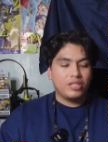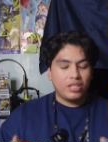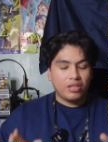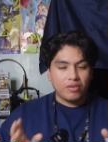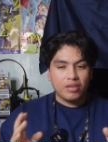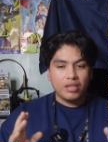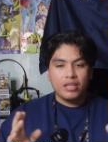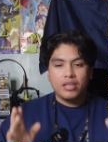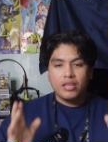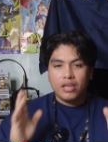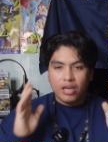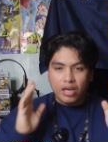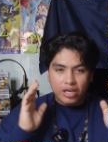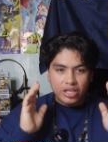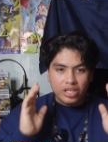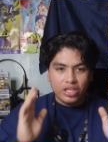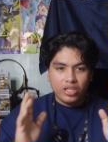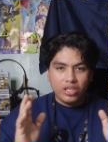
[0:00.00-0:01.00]
So
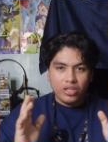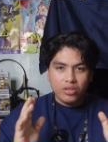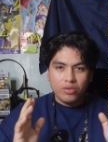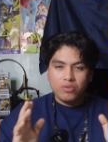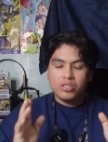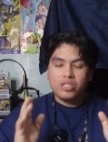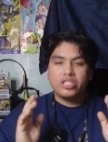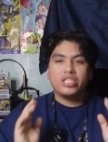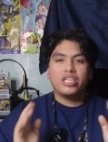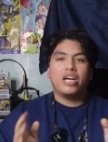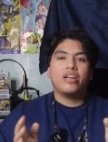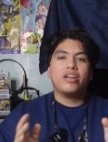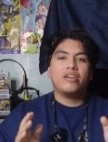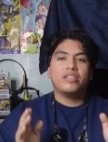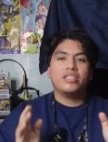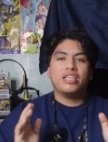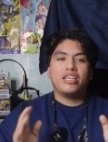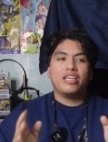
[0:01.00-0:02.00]
a huge shout
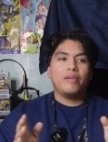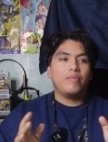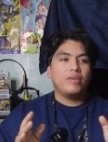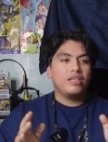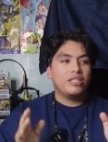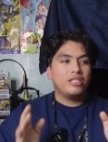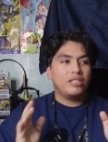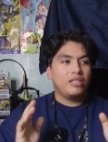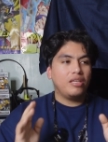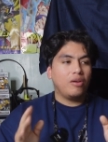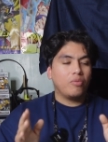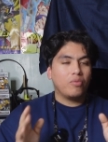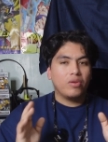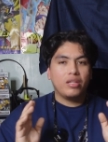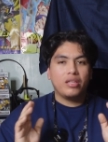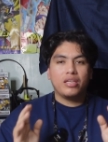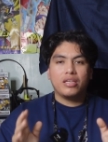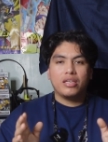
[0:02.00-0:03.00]
out to him. He's a
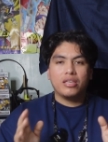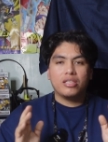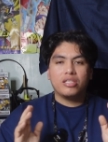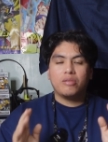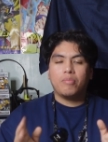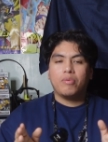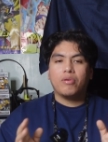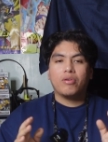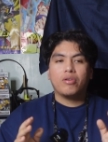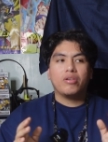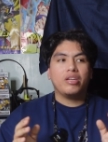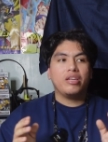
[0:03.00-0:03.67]
really good supporter.